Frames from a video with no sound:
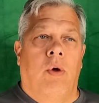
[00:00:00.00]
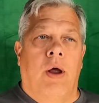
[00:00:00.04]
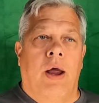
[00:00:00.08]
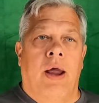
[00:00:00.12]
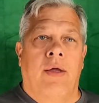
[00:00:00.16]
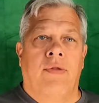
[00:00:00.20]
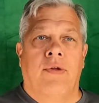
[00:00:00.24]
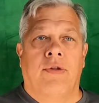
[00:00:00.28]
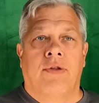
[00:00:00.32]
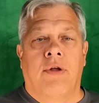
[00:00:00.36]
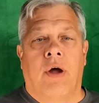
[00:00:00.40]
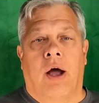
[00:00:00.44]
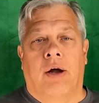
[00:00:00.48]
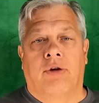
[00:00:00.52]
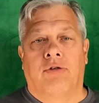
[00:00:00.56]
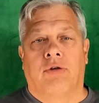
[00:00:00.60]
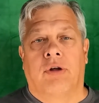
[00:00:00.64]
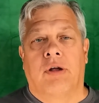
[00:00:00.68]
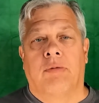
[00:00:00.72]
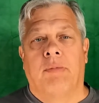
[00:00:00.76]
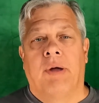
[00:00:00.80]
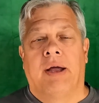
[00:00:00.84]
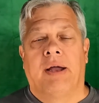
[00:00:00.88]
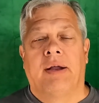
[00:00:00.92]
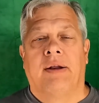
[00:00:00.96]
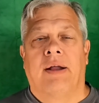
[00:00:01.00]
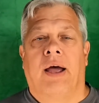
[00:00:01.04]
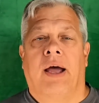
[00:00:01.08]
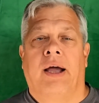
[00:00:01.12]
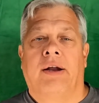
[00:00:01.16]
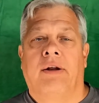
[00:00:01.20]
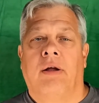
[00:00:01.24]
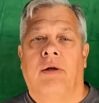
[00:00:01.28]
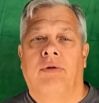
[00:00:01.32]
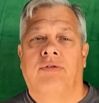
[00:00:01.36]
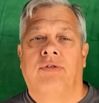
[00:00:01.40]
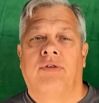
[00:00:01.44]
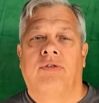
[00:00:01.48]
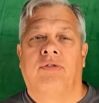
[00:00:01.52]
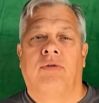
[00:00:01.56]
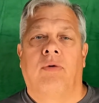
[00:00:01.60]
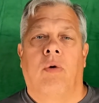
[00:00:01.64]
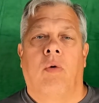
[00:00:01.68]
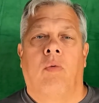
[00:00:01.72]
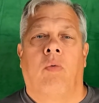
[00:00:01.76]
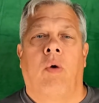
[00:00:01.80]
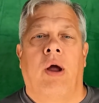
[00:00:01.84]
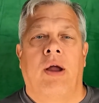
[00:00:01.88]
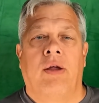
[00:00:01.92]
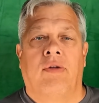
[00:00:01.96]
And the doctor can make a diagnosis
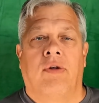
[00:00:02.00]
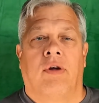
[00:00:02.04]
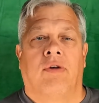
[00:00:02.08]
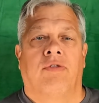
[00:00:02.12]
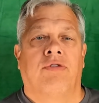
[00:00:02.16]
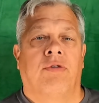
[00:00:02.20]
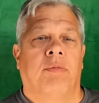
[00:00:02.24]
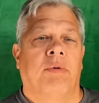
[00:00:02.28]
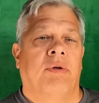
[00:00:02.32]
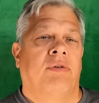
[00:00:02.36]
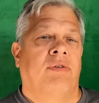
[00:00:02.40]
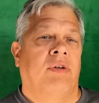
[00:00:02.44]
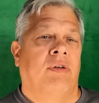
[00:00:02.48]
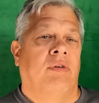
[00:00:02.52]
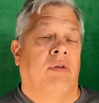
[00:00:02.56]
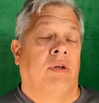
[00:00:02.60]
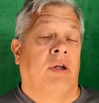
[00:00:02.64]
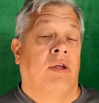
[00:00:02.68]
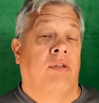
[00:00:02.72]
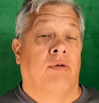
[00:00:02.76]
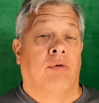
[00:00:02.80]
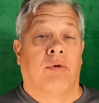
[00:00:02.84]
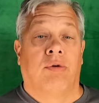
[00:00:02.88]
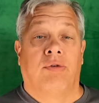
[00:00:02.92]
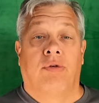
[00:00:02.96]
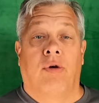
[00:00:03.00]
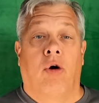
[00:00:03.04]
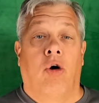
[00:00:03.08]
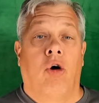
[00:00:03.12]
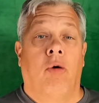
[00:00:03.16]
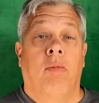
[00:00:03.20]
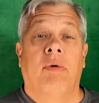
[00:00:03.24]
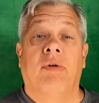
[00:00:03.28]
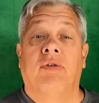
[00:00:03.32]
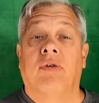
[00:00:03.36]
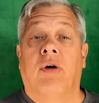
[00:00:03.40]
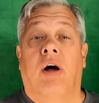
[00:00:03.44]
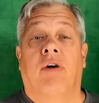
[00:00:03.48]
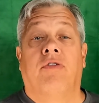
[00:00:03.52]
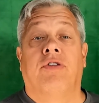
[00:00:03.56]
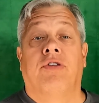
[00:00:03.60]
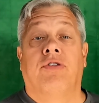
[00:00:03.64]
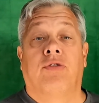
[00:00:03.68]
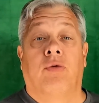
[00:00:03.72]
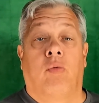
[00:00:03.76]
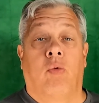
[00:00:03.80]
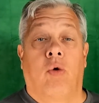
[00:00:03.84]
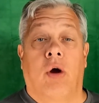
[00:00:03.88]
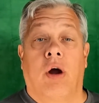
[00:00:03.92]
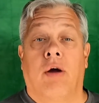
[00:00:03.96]
right there from either his home, his
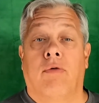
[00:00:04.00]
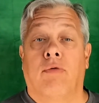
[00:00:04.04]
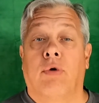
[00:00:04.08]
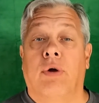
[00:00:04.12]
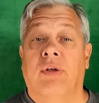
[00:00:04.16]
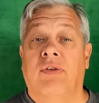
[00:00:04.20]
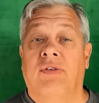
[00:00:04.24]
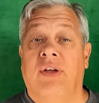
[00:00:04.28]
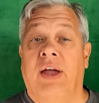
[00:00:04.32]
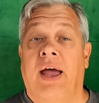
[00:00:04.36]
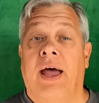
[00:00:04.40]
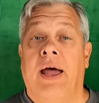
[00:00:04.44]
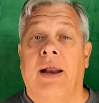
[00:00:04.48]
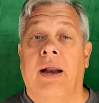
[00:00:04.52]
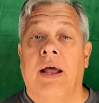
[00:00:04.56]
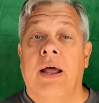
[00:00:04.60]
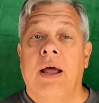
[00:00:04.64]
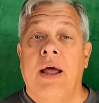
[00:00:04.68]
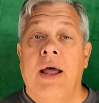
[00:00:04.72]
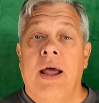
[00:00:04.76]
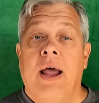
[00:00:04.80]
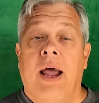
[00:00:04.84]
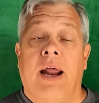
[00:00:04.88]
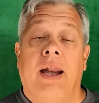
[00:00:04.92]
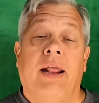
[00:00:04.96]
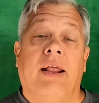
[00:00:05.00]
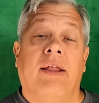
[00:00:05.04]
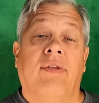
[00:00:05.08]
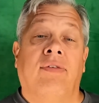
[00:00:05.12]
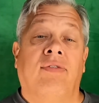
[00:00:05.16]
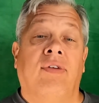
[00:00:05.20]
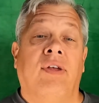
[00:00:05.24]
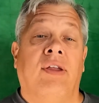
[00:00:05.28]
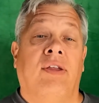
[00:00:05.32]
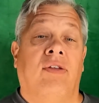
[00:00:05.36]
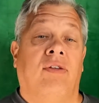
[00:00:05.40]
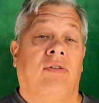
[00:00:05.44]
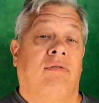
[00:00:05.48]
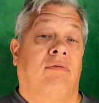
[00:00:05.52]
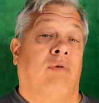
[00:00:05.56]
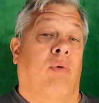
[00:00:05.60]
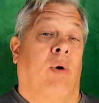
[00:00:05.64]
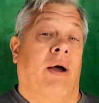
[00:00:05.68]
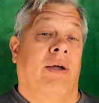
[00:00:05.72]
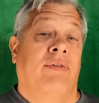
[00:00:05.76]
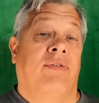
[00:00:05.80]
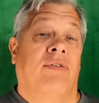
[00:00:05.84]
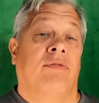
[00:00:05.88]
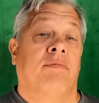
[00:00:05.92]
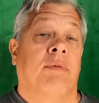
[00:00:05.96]
office, or wherever he's at, and he can see
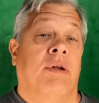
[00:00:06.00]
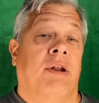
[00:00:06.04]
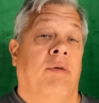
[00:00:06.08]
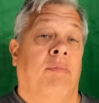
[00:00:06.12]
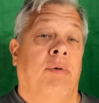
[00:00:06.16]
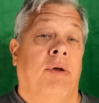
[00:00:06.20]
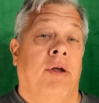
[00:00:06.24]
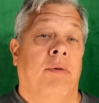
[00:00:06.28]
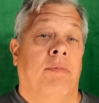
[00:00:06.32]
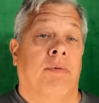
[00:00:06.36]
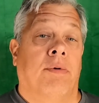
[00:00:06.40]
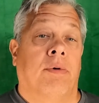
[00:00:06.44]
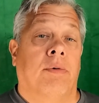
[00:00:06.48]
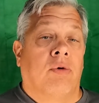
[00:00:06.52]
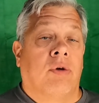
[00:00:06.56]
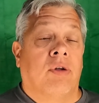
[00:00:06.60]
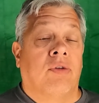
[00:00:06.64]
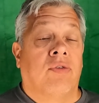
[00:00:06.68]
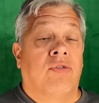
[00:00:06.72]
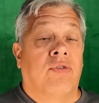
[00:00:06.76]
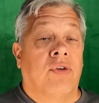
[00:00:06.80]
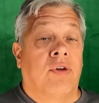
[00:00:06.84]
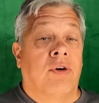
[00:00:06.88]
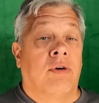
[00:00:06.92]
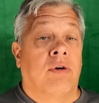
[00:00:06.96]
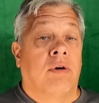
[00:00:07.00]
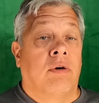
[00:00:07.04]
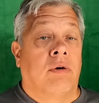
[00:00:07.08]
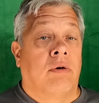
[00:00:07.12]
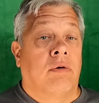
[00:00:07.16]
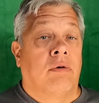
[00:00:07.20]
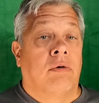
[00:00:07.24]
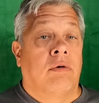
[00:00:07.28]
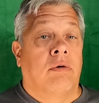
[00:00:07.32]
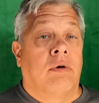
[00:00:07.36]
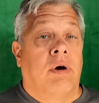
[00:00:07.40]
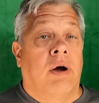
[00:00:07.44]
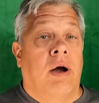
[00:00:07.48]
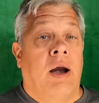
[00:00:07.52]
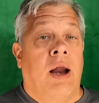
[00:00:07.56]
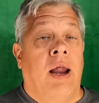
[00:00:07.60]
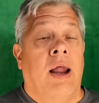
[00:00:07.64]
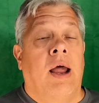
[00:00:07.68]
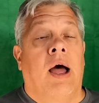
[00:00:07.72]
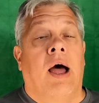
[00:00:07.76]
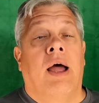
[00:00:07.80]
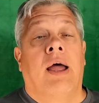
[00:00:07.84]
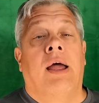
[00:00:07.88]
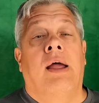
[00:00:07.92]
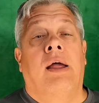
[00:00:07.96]
twice as many people. So consider
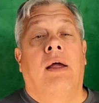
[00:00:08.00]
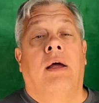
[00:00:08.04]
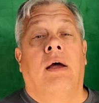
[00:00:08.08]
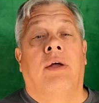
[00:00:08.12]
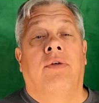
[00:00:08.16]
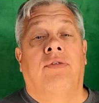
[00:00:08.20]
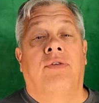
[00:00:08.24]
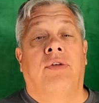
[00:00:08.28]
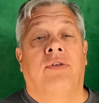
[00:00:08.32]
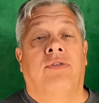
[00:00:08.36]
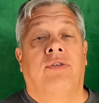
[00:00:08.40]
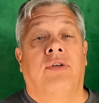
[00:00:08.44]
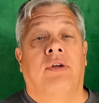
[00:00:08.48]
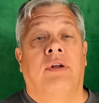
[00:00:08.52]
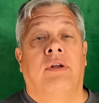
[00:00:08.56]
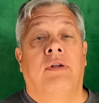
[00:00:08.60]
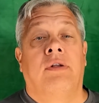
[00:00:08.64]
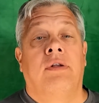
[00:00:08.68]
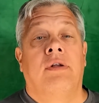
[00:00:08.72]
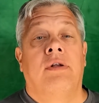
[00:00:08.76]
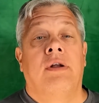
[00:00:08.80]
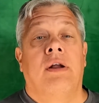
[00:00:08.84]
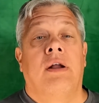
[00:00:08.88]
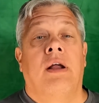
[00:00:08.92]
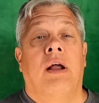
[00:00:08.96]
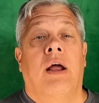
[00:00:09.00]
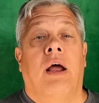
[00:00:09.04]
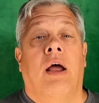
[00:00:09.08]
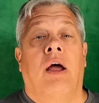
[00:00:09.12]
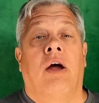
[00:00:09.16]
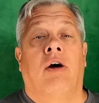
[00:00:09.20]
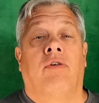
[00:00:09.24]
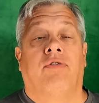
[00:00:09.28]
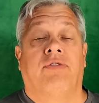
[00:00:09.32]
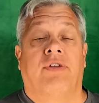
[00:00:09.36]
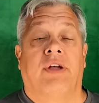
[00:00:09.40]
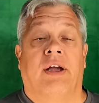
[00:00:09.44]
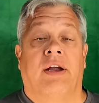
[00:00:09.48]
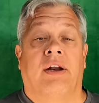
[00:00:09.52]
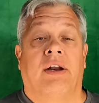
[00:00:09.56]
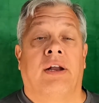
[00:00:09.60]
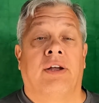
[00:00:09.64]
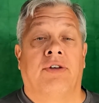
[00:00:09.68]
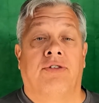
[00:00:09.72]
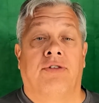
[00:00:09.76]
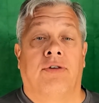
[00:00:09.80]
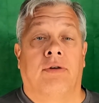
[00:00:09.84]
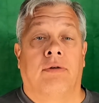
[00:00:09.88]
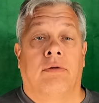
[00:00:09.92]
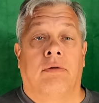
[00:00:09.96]
AI-assisted health
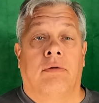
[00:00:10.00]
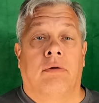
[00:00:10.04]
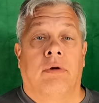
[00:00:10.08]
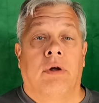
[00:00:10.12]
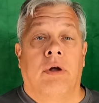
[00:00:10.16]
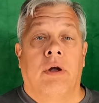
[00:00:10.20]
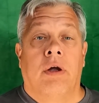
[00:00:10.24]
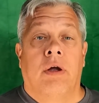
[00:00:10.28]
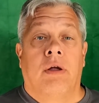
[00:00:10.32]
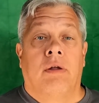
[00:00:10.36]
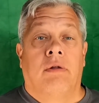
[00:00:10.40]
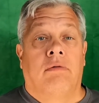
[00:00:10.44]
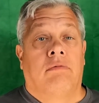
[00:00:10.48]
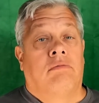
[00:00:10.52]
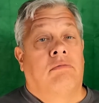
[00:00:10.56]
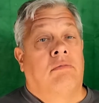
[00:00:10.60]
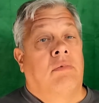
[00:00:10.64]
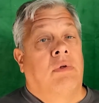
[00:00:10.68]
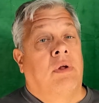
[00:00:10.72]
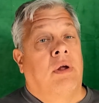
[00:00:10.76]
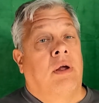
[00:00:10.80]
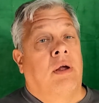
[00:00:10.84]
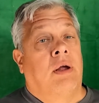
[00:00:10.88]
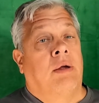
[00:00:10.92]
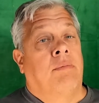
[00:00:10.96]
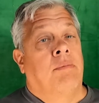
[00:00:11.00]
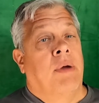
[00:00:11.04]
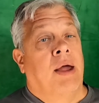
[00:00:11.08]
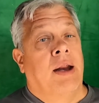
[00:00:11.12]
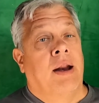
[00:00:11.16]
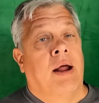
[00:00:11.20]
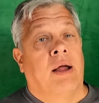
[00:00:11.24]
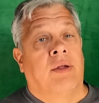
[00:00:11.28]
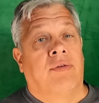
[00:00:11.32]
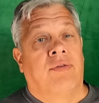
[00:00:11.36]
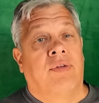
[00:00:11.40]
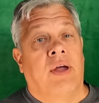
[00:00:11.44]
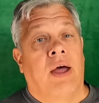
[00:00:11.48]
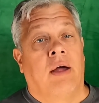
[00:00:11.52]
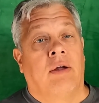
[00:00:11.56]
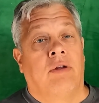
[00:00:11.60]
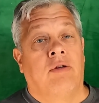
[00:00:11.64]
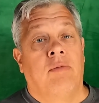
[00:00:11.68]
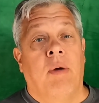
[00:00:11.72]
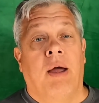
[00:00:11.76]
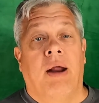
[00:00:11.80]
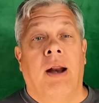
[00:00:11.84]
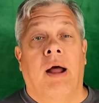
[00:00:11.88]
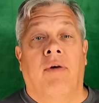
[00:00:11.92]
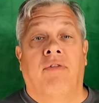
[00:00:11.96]
technician. You may
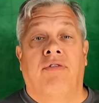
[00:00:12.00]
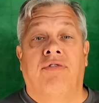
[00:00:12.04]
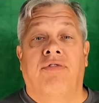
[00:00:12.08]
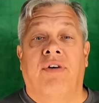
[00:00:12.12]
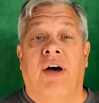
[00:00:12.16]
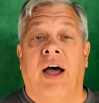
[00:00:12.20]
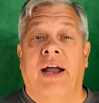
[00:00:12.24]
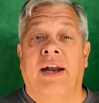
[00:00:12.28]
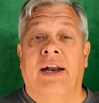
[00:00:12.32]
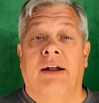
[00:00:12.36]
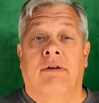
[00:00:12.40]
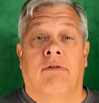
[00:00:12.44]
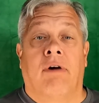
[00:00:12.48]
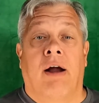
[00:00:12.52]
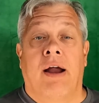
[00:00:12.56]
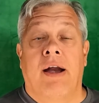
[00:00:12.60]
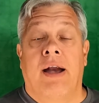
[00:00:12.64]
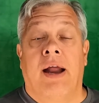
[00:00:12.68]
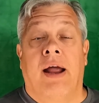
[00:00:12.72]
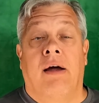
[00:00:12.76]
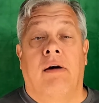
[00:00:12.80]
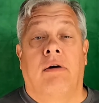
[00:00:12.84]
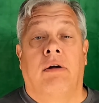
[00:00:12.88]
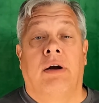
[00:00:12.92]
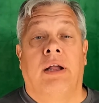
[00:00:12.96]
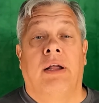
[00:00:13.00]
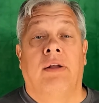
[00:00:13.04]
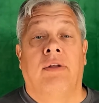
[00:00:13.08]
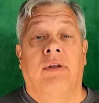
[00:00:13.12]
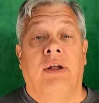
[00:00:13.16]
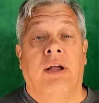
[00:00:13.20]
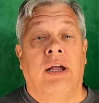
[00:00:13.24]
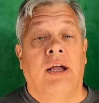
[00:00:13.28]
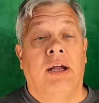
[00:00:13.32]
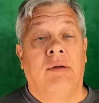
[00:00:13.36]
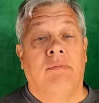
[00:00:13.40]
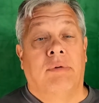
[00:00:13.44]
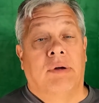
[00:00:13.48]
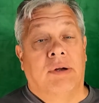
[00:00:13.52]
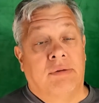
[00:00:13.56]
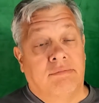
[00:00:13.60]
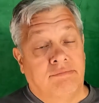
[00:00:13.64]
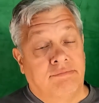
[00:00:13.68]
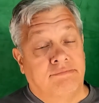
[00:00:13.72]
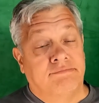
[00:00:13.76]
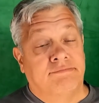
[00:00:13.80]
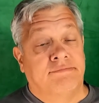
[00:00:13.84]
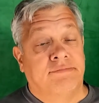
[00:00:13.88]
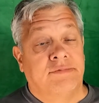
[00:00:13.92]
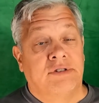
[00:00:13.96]
not find it right now on Indeed, but
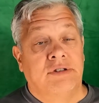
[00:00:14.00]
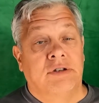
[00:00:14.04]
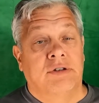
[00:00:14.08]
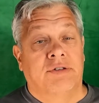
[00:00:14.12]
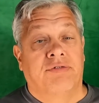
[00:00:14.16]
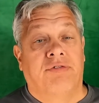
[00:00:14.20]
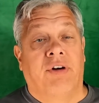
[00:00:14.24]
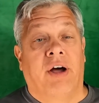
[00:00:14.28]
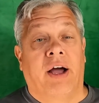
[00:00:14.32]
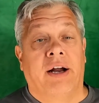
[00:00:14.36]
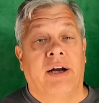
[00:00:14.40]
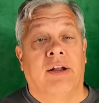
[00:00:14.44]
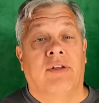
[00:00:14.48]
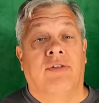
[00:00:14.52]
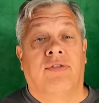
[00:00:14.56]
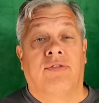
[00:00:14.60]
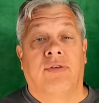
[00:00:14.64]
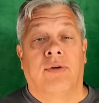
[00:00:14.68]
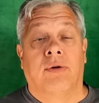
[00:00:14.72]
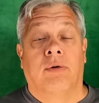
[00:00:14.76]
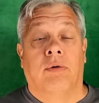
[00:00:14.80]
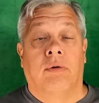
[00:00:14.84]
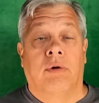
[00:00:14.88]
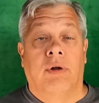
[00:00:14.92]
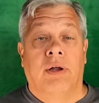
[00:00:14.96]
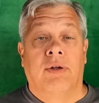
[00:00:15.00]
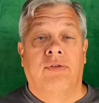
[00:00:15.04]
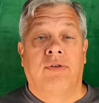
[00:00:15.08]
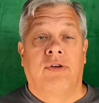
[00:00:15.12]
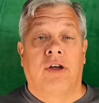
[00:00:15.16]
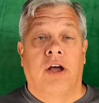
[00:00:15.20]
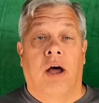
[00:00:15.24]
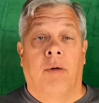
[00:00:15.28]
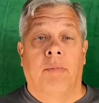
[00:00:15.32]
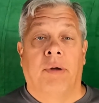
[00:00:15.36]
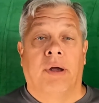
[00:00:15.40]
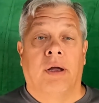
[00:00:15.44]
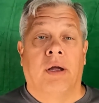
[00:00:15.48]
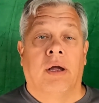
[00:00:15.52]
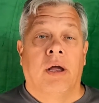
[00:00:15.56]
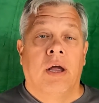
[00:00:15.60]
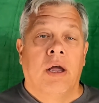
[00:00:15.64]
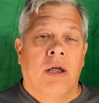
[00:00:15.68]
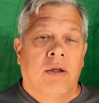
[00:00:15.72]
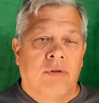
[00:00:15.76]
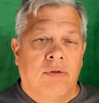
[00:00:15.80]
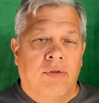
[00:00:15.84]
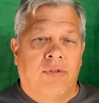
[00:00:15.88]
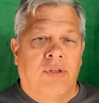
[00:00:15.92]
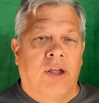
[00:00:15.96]
you'll find it soon. It's coming.
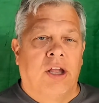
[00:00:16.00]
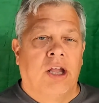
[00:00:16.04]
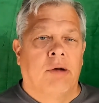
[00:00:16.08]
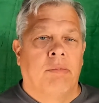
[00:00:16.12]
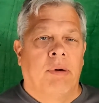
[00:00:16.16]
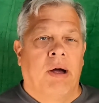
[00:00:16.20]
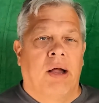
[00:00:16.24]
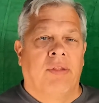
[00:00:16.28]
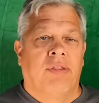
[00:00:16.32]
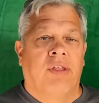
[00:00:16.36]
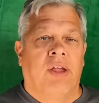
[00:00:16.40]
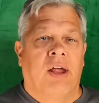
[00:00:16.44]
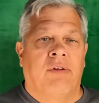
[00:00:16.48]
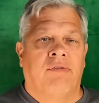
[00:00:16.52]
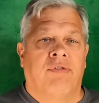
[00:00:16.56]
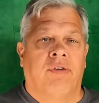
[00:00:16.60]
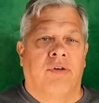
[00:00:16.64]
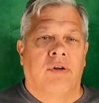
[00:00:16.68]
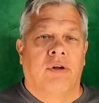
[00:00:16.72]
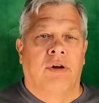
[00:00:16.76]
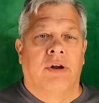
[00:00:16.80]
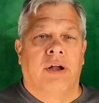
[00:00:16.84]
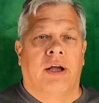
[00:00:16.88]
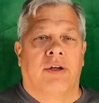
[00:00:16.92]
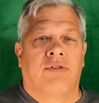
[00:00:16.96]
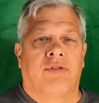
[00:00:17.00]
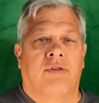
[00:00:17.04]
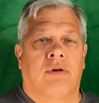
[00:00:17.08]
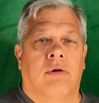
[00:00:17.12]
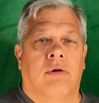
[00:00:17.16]
So think about that for your next